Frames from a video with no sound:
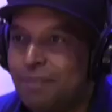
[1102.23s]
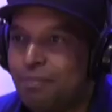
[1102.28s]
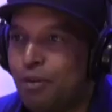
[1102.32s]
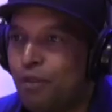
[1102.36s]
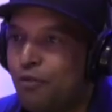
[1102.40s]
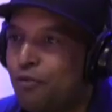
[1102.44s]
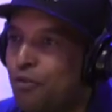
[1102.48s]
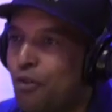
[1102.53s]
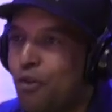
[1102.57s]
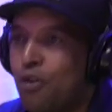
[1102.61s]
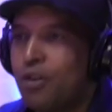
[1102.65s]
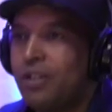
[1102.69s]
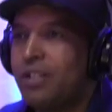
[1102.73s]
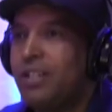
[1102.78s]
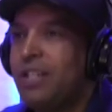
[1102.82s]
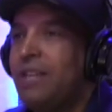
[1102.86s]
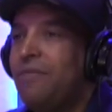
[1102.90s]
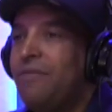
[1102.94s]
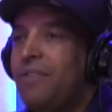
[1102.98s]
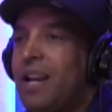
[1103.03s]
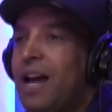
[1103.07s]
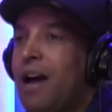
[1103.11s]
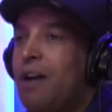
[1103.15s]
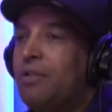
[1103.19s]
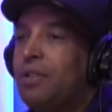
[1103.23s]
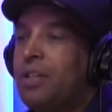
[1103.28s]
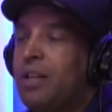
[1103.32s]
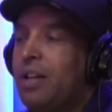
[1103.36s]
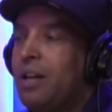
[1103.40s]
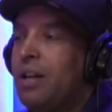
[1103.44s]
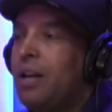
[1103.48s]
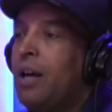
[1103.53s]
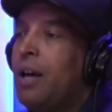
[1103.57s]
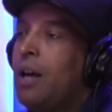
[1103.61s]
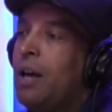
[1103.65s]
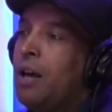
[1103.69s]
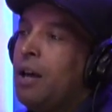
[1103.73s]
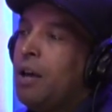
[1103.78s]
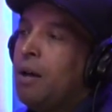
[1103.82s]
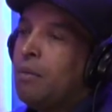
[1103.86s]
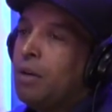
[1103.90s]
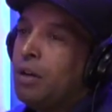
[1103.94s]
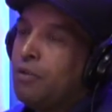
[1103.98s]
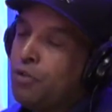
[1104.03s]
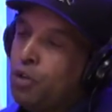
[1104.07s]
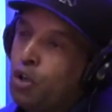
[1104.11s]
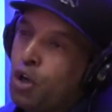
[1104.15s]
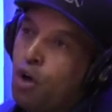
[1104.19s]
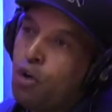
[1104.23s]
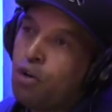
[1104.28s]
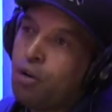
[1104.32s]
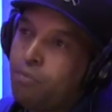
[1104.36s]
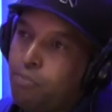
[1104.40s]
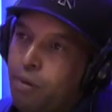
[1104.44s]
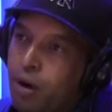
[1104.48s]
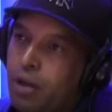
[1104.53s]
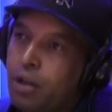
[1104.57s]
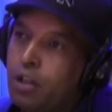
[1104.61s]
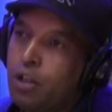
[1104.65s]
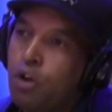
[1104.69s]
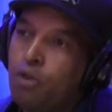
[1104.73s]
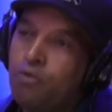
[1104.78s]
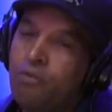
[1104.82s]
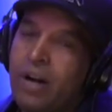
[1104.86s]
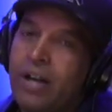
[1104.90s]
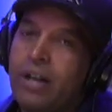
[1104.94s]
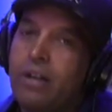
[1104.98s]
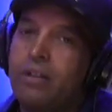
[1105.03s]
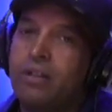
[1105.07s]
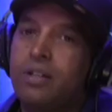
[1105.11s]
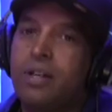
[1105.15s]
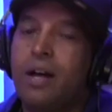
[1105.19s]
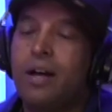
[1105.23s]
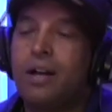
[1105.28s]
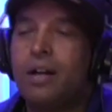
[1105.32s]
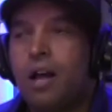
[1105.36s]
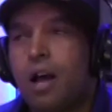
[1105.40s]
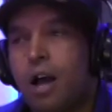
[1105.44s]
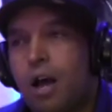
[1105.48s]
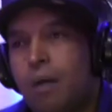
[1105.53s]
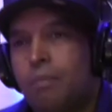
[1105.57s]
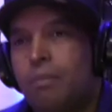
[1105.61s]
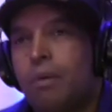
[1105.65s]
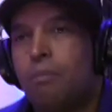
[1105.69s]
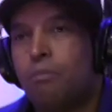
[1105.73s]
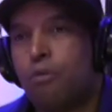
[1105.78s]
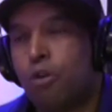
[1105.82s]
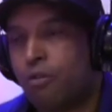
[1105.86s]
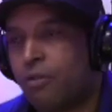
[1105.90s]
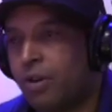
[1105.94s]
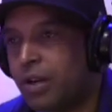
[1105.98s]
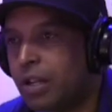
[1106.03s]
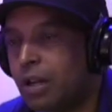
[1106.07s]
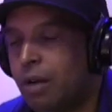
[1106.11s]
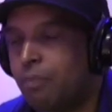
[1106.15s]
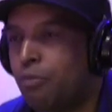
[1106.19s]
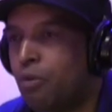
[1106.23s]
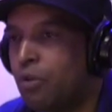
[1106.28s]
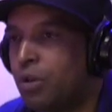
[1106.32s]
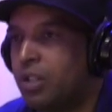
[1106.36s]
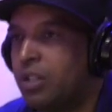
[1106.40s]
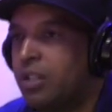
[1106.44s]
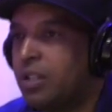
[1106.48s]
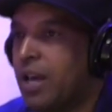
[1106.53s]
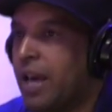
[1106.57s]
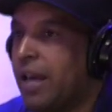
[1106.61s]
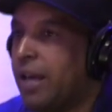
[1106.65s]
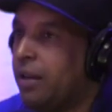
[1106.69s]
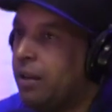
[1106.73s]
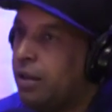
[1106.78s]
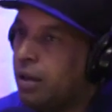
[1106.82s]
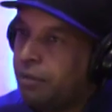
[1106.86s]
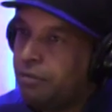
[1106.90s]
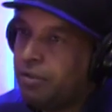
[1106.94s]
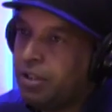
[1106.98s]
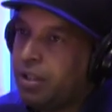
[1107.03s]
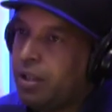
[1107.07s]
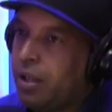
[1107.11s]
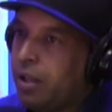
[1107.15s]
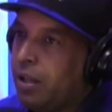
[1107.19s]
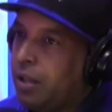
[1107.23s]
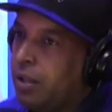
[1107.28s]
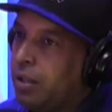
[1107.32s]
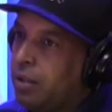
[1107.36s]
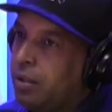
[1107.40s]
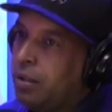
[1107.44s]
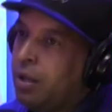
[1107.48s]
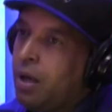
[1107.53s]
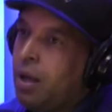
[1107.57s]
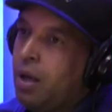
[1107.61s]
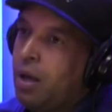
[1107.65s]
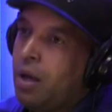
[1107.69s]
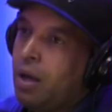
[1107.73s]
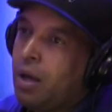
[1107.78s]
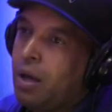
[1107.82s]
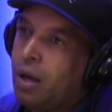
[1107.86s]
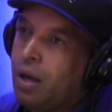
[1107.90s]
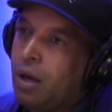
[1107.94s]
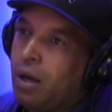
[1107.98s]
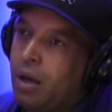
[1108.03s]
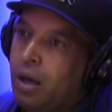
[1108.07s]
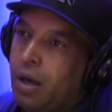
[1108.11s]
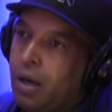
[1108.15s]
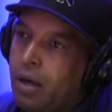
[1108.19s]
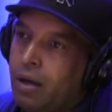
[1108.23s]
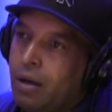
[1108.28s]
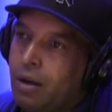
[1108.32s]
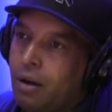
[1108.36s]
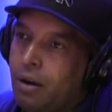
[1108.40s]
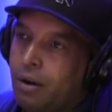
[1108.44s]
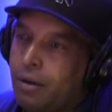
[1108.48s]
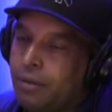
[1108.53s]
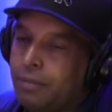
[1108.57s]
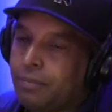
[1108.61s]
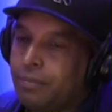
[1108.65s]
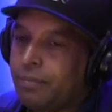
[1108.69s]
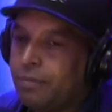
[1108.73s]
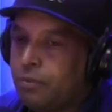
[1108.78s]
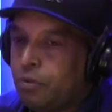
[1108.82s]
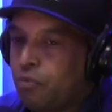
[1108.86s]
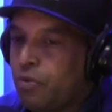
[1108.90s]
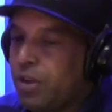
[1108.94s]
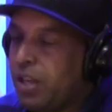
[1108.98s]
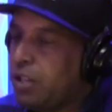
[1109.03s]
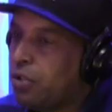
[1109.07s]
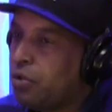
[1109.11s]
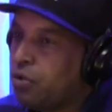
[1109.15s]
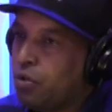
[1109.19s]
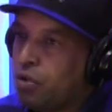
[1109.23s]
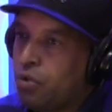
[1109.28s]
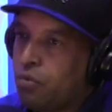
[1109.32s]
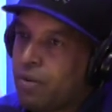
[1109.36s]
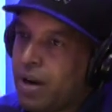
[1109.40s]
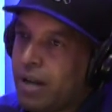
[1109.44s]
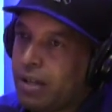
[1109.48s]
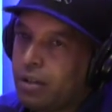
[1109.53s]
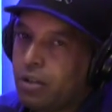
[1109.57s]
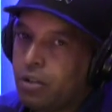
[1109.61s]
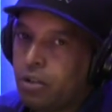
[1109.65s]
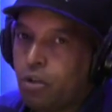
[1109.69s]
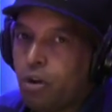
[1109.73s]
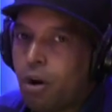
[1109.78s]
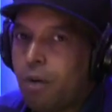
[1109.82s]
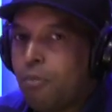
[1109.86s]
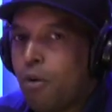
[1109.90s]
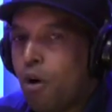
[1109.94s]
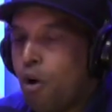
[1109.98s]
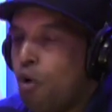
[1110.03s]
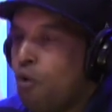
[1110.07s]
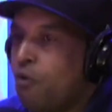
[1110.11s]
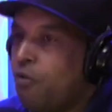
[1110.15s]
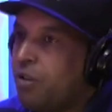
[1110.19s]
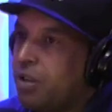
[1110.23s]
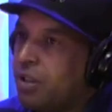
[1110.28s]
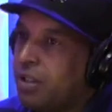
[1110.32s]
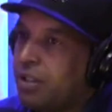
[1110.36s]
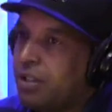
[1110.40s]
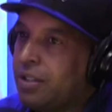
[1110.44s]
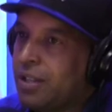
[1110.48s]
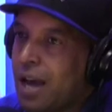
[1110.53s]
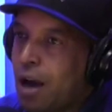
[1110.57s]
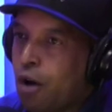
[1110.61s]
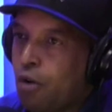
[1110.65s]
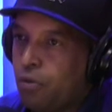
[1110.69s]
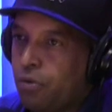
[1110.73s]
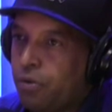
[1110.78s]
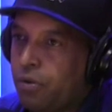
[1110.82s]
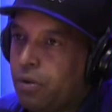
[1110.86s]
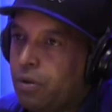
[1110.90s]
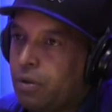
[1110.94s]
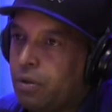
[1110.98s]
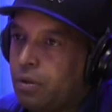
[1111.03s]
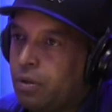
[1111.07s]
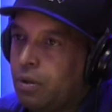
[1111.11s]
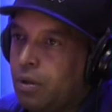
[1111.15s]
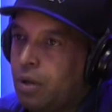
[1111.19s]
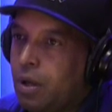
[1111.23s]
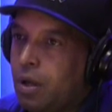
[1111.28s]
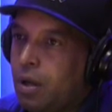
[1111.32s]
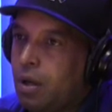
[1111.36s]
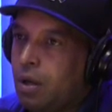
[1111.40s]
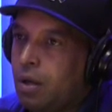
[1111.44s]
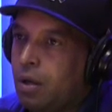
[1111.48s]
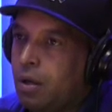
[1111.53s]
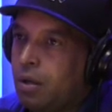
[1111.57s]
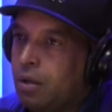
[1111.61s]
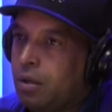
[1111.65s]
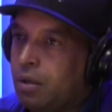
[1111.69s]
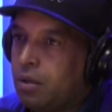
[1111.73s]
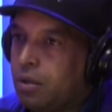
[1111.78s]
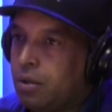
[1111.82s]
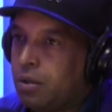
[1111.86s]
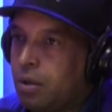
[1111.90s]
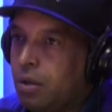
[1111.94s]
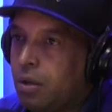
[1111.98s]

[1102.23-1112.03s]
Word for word: before it's even out there. But if you go to bungalowrecords.com, I'm already up on the site and everything and cool. and um regional director. So I'm over the south. Okay. So. E-